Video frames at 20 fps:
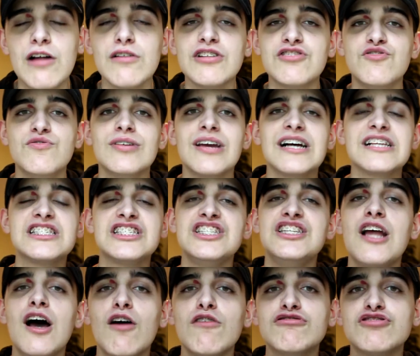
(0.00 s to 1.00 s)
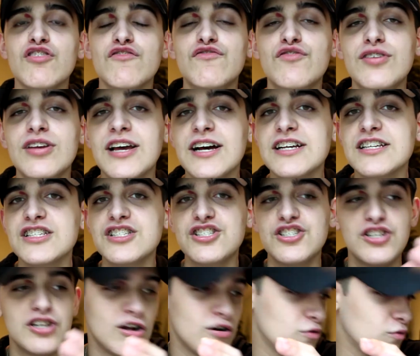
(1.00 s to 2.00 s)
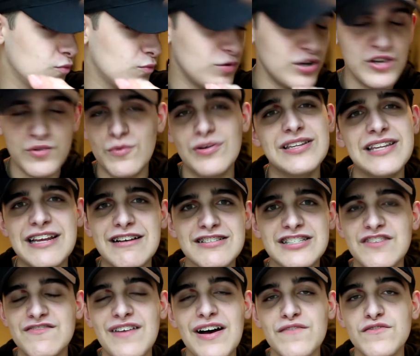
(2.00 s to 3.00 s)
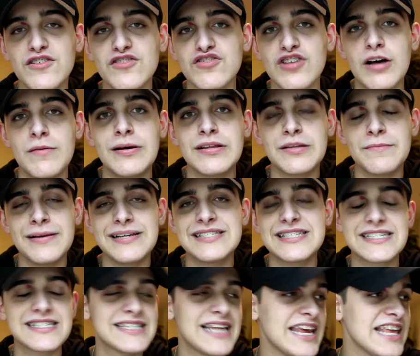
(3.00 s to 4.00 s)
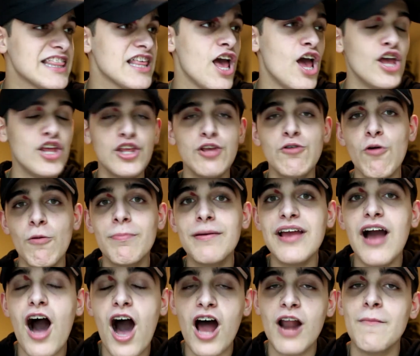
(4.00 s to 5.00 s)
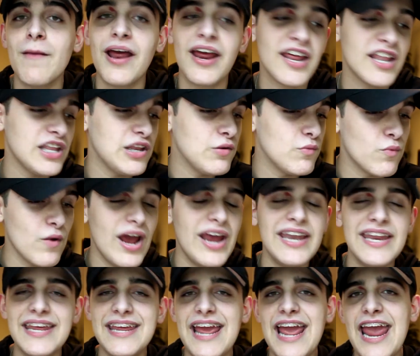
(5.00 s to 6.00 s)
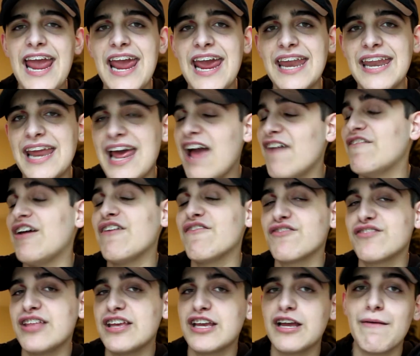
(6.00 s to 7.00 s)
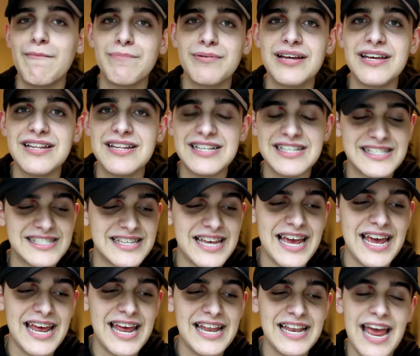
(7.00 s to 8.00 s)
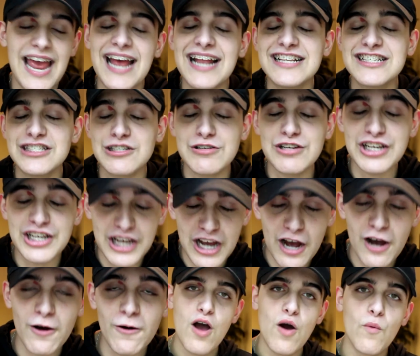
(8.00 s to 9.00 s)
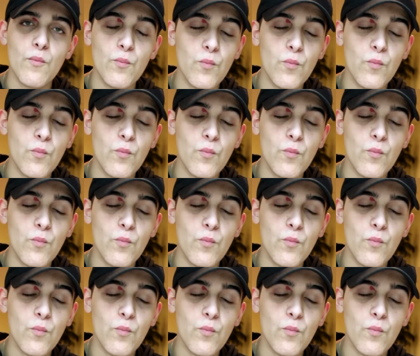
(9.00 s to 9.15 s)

I'll let you guys know. So if you guys, you know, when DLC 5 does come out the May 16th, you will be automatically ready and have everything completely set and to go.